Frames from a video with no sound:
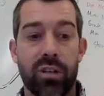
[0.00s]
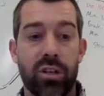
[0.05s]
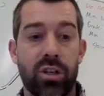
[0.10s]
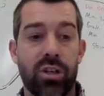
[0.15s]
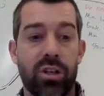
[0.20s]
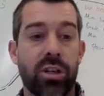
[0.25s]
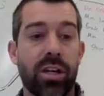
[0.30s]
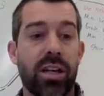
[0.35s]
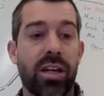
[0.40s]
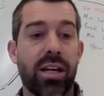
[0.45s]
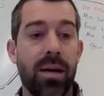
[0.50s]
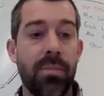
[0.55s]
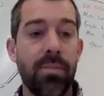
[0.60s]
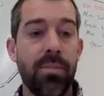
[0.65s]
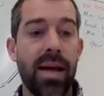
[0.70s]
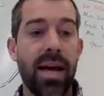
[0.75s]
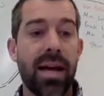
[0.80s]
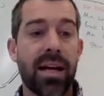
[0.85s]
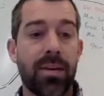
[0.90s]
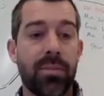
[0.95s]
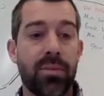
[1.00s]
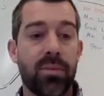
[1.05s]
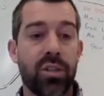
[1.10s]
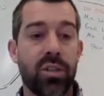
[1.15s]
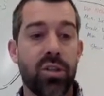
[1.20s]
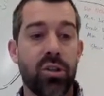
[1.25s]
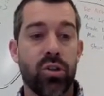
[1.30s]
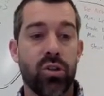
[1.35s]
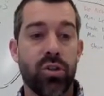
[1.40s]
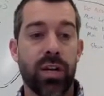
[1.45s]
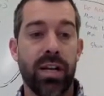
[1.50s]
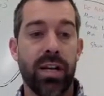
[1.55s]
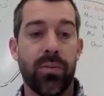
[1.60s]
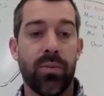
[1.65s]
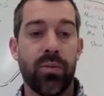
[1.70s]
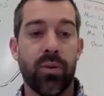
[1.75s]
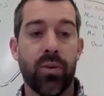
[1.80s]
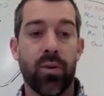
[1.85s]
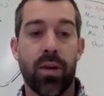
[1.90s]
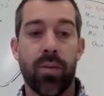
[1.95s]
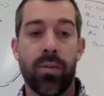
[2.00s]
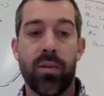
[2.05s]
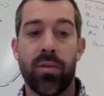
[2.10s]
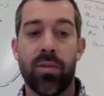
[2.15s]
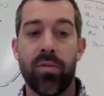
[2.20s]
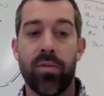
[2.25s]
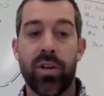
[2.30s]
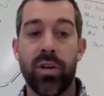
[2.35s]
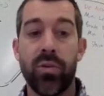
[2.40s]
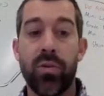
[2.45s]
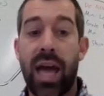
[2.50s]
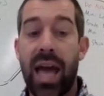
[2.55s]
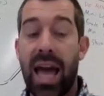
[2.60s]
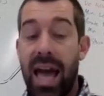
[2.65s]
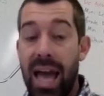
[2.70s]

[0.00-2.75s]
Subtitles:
you're going to come back up to your training program overview.